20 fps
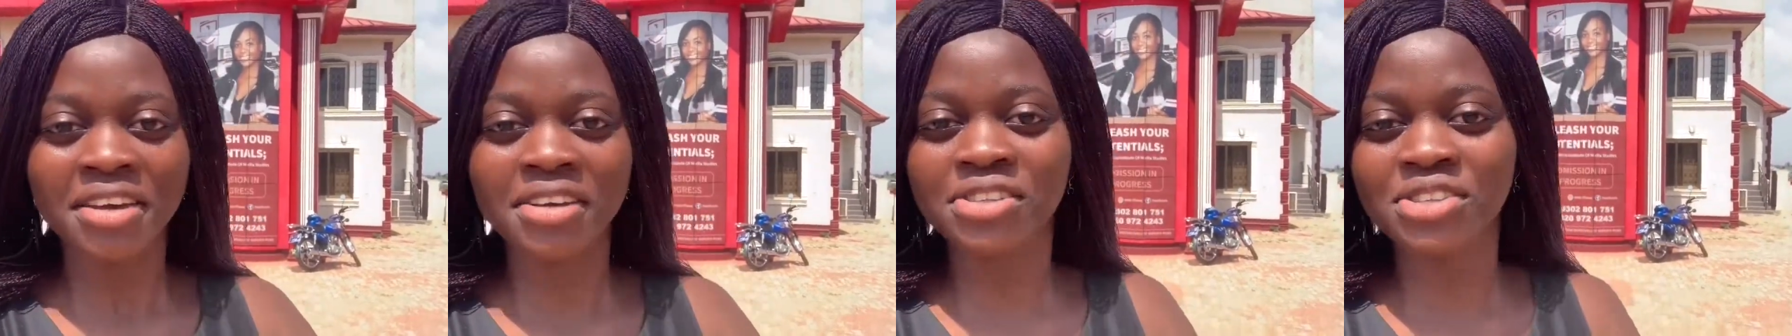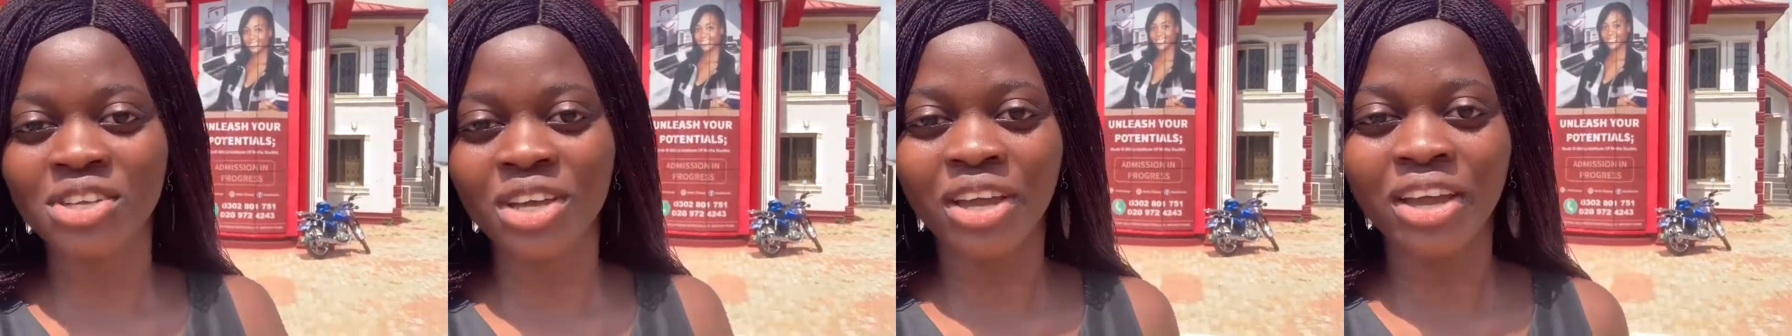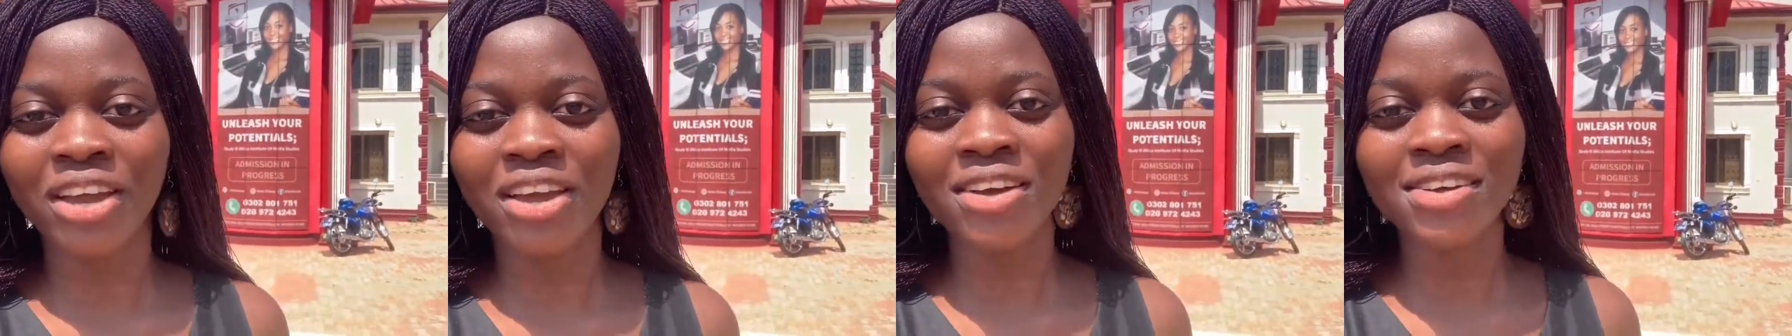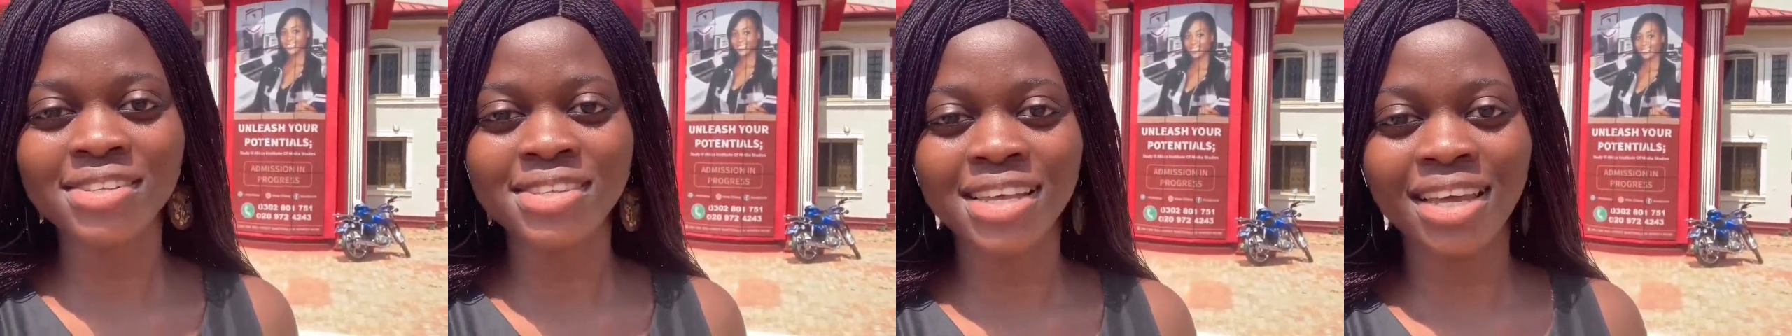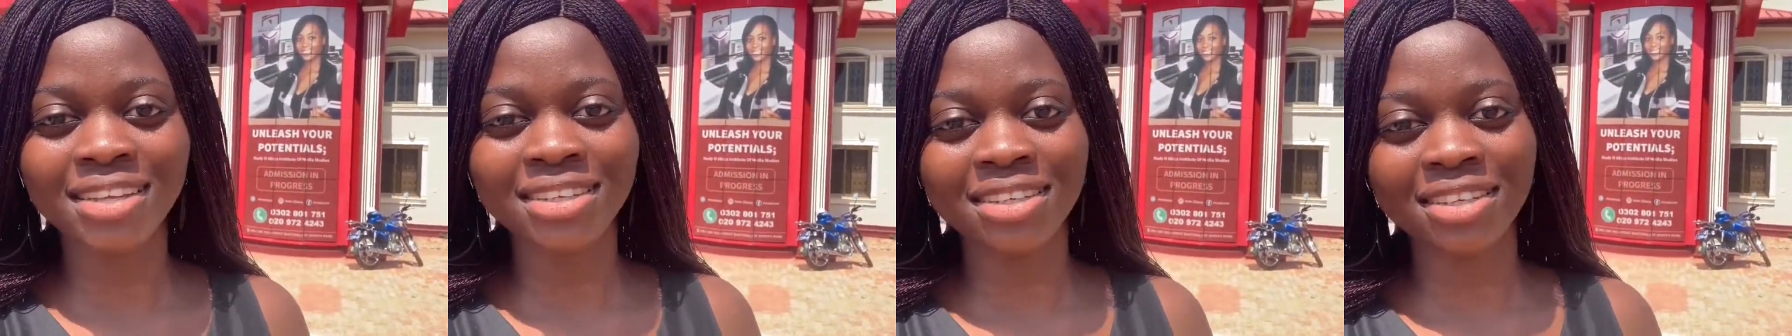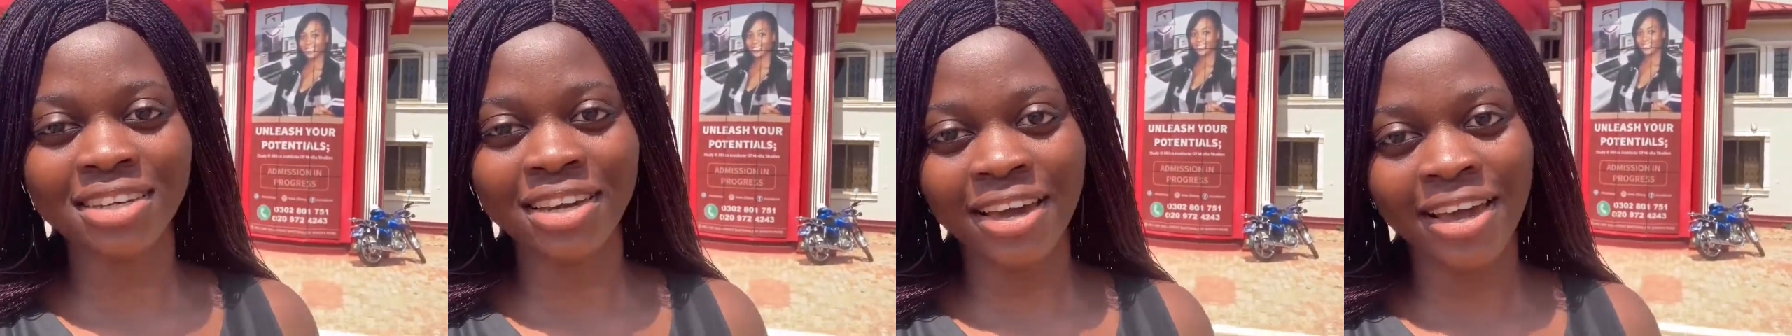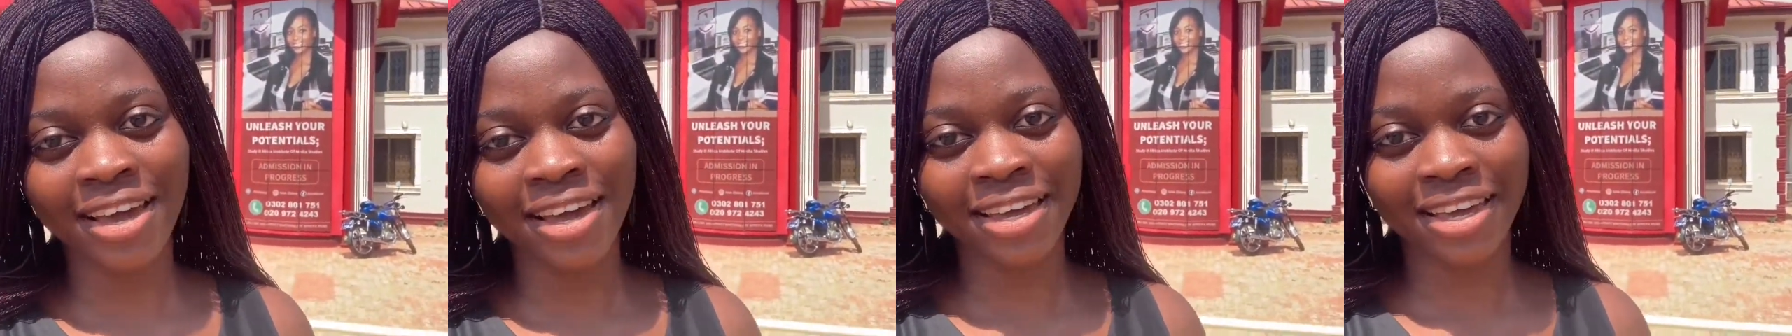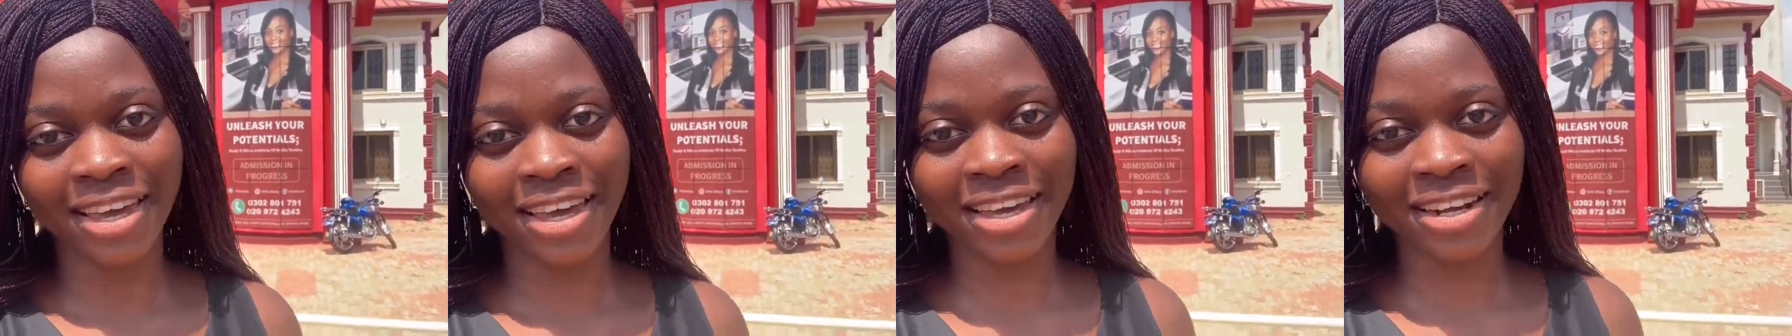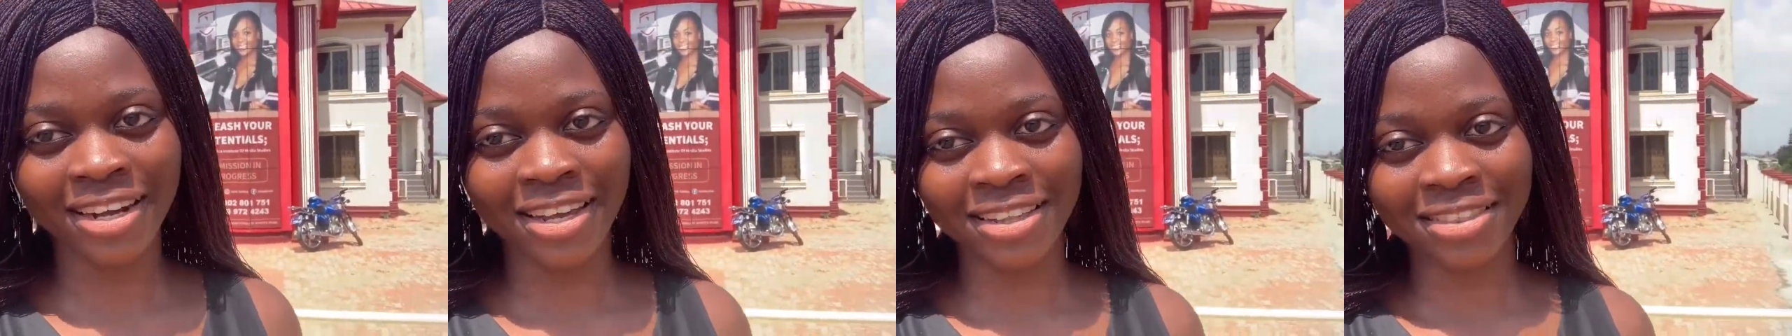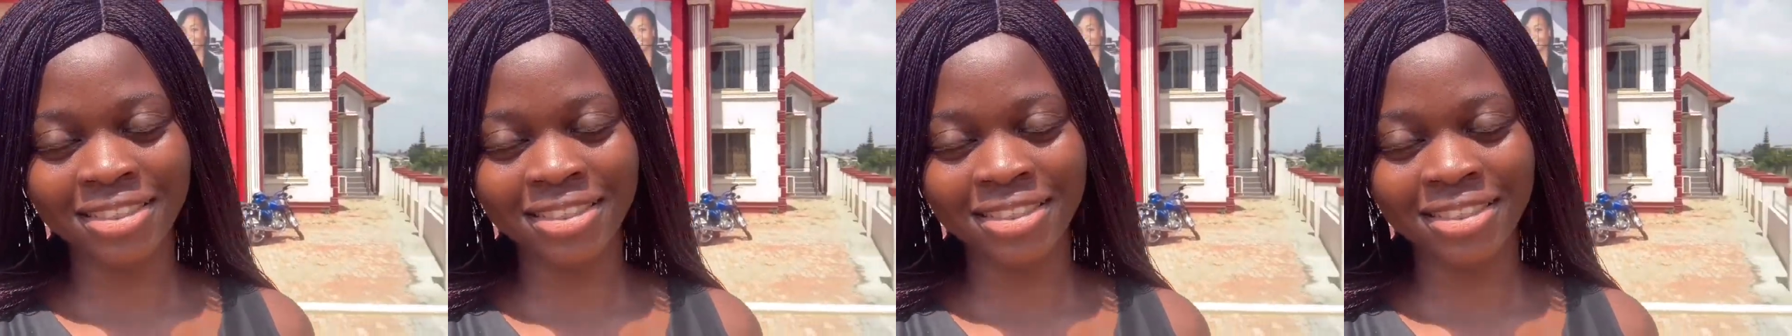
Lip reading: It's your girl Telly here again,